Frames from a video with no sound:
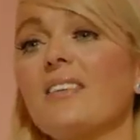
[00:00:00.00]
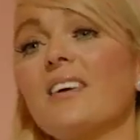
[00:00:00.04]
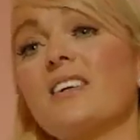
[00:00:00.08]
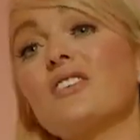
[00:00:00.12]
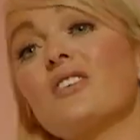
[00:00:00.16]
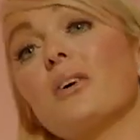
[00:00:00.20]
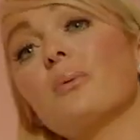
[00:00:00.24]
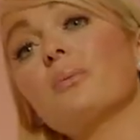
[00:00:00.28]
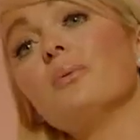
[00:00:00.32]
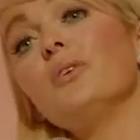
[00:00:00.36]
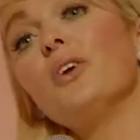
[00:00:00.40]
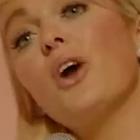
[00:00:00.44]
They
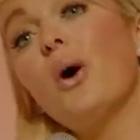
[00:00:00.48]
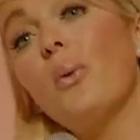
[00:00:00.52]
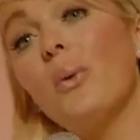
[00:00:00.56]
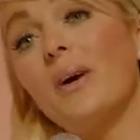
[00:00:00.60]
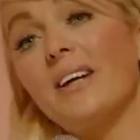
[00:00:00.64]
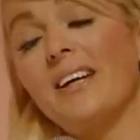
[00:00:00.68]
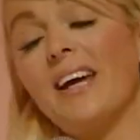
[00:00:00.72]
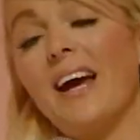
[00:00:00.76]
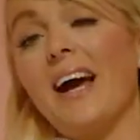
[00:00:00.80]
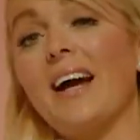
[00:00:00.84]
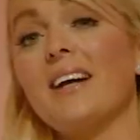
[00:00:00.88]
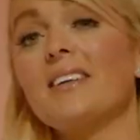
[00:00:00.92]
don't know
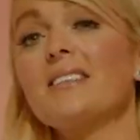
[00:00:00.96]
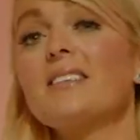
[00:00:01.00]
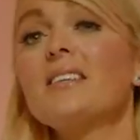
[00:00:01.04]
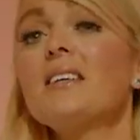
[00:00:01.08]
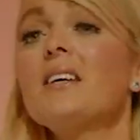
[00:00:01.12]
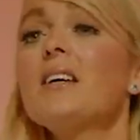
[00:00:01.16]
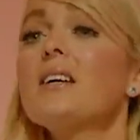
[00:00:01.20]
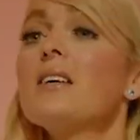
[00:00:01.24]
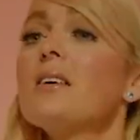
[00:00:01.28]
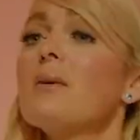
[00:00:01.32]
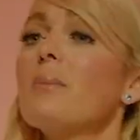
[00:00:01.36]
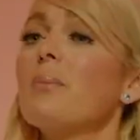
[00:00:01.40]
it yet,
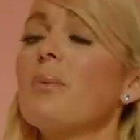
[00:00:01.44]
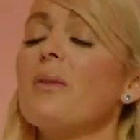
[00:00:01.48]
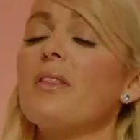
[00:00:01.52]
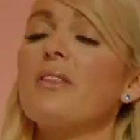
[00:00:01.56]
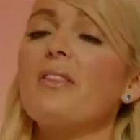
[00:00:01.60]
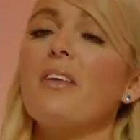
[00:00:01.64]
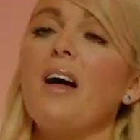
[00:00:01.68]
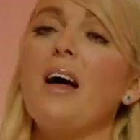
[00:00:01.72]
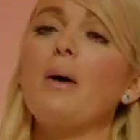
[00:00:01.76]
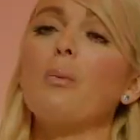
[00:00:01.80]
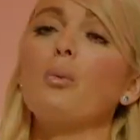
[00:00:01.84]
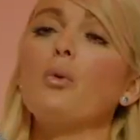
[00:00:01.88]
but
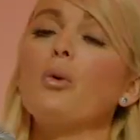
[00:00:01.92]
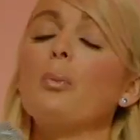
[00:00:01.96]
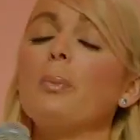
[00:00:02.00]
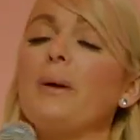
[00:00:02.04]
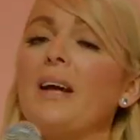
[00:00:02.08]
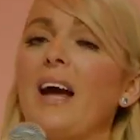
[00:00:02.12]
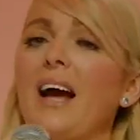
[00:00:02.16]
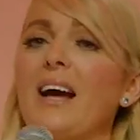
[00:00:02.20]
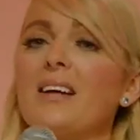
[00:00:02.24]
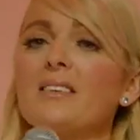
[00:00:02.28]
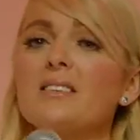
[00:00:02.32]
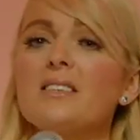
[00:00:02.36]
that will
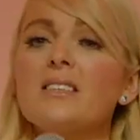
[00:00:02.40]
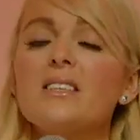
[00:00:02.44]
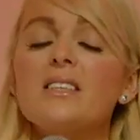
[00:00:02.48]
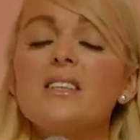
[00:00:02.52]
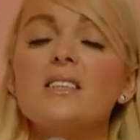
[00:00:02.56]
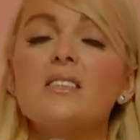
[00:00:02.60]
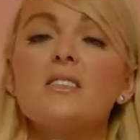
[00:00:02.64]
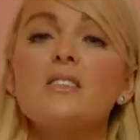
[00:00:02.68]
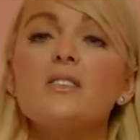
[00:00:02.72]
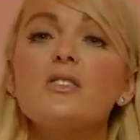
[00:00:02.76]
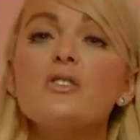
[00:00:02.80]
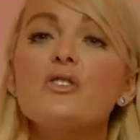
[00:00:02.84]
be
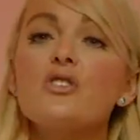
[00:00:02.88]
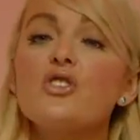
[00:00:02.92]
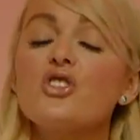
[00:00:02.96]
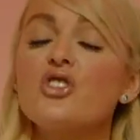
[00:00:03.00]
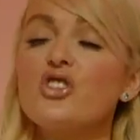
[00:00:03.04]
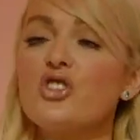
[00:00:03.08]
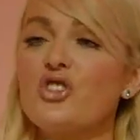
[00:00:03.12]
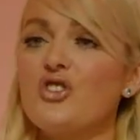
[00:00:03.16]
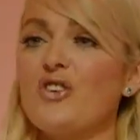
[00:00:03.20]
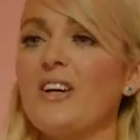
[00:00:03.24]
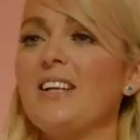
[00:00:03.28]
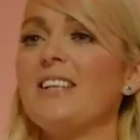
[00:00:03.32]
handed
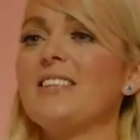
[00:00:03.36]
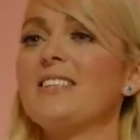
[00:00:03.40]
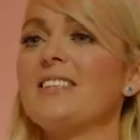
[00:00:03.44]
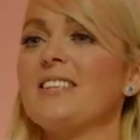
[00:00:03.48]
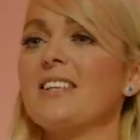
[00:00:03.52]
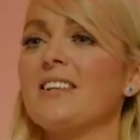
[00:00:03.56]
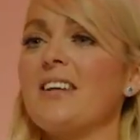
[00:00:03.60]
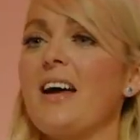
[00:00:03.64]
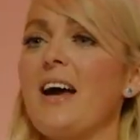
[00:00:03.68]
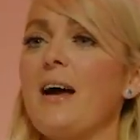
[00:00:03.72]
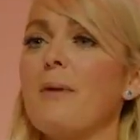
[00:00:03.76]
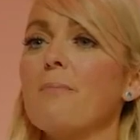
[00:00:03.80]
straight
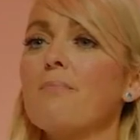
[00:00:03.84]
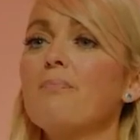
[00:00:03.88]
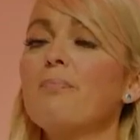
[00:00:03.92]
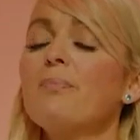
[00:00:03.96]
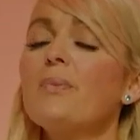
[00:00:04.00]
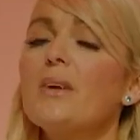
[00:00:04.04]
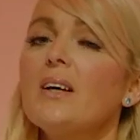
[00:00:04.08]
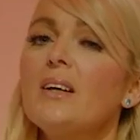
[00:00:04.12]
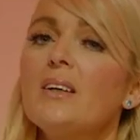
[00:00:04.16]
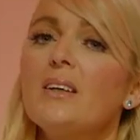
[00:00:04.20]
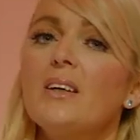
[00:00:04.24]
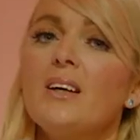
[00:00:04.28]
to them.
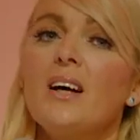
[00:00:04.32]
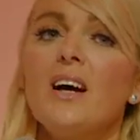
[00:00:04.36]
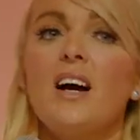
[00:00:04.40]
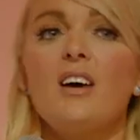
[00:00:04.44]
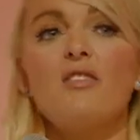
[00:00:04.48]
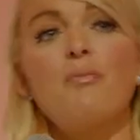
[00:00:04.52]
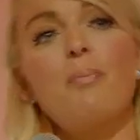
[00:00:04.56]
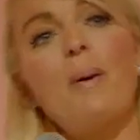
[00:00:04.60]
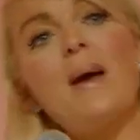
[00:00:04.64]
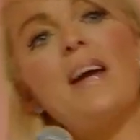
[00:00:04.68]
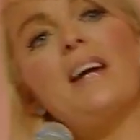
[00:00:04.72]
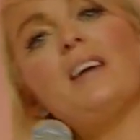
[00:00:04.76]

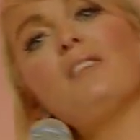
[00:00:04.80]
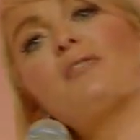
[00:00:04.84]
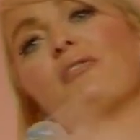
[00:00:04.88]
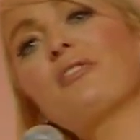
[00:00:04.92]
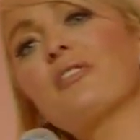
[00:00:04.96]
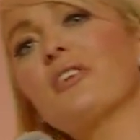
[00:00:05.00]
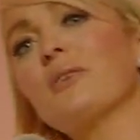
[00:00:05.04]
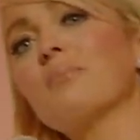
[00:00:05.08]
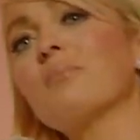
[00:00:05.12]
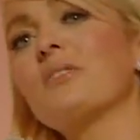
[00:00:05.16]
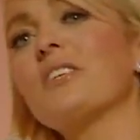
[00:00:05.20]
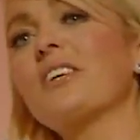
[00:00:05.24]
I've paid
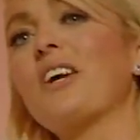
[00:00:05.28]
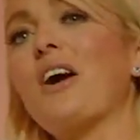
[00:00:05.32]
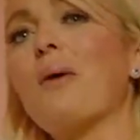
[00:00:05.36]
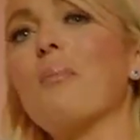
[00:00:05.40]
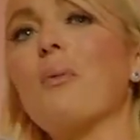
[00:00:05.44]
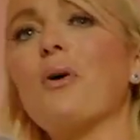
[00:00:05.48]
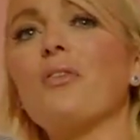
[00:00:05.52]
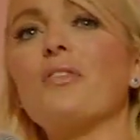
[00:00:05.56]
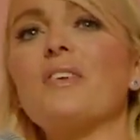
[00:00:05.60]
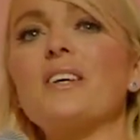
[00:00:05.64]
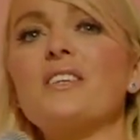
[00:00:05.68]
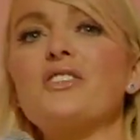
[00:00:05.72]
for them to
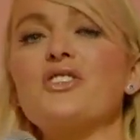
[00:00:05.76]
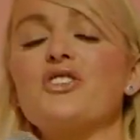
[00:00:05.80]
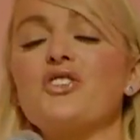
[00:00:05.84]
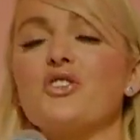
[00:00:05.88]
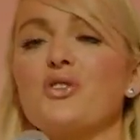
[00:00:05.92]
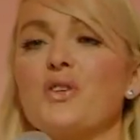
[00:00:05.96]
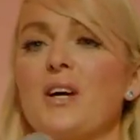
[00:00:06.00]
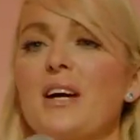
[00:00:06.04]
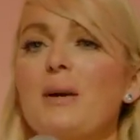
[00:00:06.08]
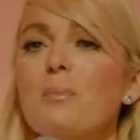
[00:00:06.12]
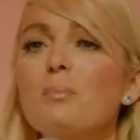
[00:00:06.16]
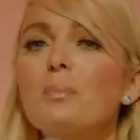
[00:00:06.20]
come on this
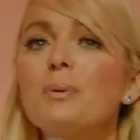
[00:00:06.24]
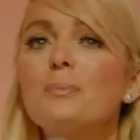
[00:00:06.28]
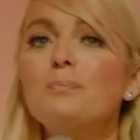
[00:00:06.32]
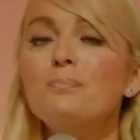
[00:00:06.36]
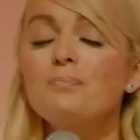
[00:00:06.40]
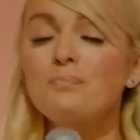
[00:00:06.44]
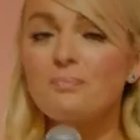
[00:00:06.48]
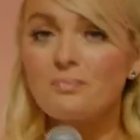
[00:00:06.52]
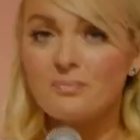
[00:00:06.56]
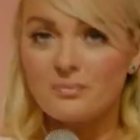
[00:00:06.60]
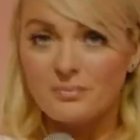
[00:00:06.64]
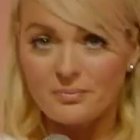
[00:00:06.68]
trip,
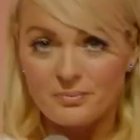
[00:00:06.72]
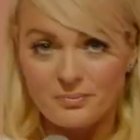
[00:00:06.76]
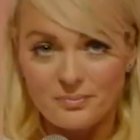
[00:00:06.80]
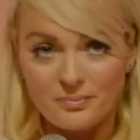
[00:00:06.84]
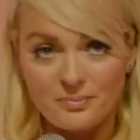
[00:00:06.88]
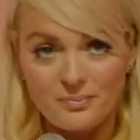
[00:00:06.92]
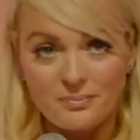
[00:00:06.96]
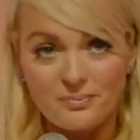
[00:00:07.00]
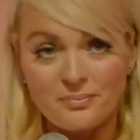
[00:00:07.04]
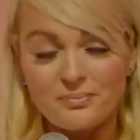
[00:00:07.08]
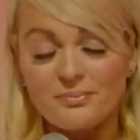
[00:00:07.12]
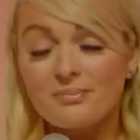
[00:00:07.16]

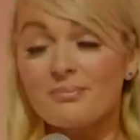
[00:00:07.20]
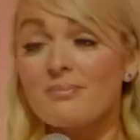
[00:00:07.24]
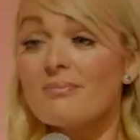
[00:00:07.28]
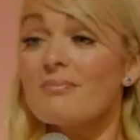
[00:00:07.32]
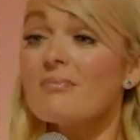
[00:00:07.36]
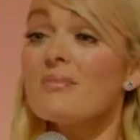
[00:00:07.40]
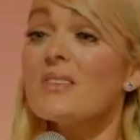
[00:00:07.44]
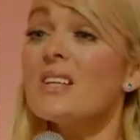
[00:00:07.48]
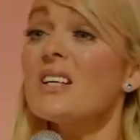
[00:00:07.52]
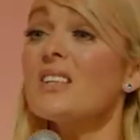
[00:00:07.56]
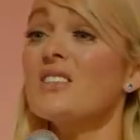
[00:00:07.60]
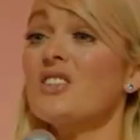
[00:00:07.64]

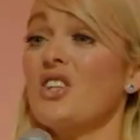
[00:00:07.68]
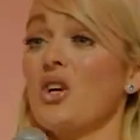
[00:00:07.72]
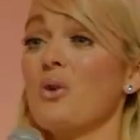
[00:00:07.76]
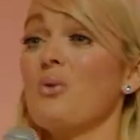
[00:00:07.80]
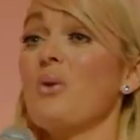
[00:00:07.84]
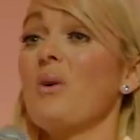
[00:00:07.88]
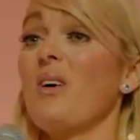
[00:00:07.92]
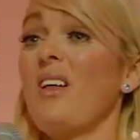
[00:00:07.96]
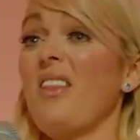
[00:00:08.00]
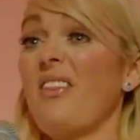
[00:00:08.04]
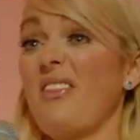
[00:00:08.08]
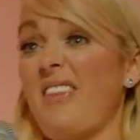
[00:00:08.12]

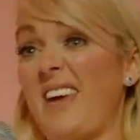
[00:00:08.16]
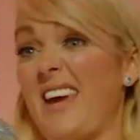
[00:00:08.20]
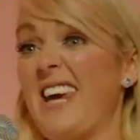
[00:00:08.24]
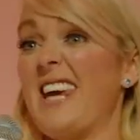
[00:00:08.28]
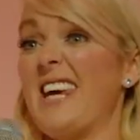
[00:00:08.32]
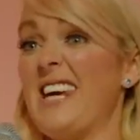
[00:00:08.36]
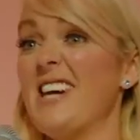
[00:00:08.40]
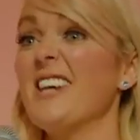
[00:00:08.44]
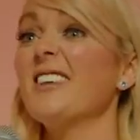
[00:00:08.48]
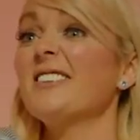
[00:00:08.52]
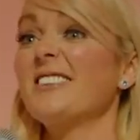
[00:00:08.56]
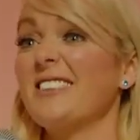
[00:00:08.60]
so they're
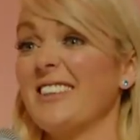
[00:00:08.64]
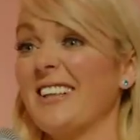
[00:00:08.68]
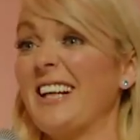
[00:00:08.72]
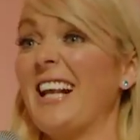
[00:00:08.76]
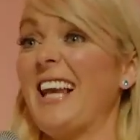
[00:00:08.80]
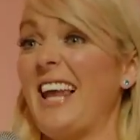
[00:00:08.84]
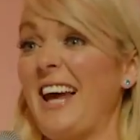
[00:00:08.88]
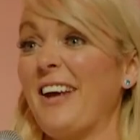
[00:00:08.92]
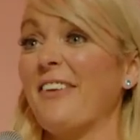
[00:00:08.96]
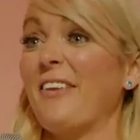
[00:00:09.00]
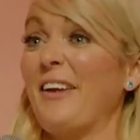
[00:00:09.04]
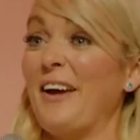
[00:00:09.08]
here to
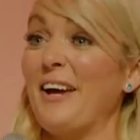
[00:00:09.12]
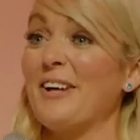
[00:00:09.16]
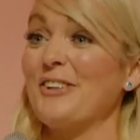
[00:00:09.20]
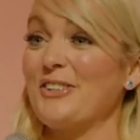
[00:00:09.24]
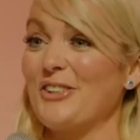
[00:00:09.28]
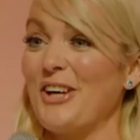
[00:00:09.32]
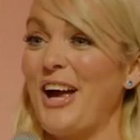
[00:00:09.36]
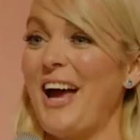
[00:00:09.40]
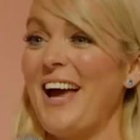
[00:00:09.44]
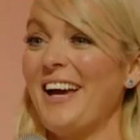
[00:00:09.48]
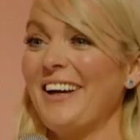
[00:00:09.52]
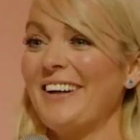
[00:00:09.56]
collect their
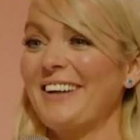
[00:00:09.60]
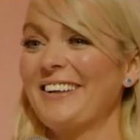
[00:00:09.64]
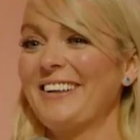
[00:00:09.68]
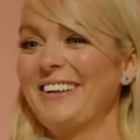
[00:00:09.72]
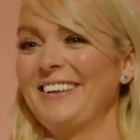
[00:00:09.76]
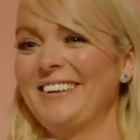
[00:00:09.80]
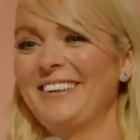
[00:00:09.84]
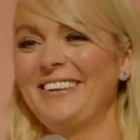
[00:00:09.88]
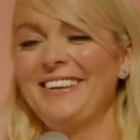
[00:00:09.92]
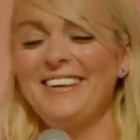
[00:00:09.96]
check.